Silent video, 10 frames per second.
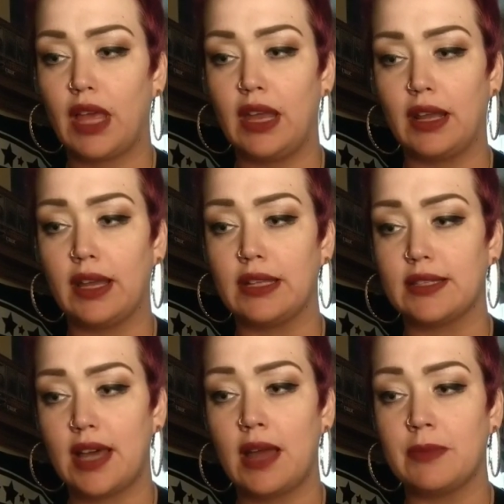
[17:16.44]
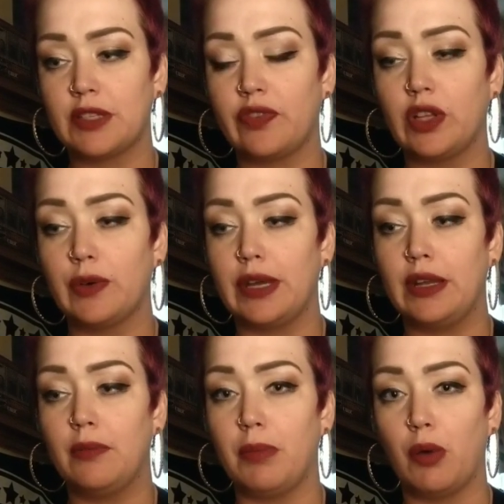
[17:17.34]
And again, time is
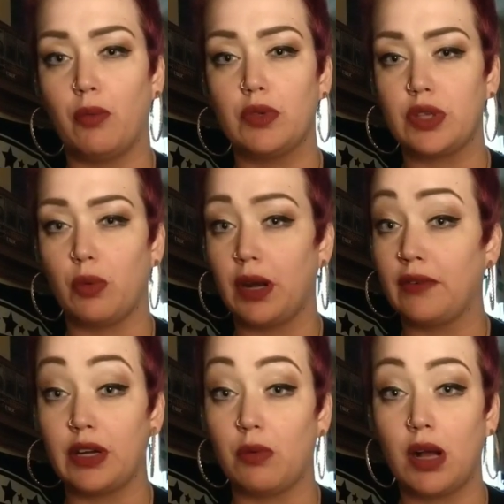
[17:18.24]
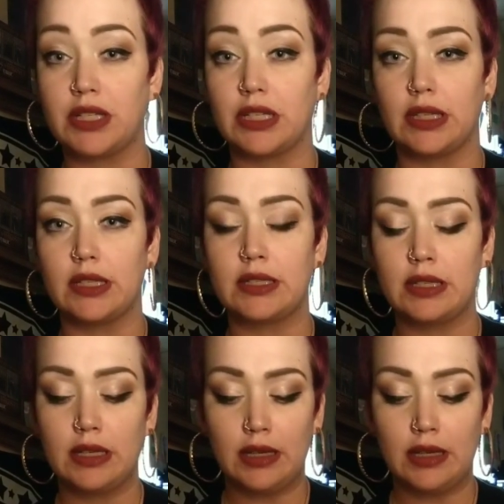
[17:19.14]
fluid, but so whenever you're watching this,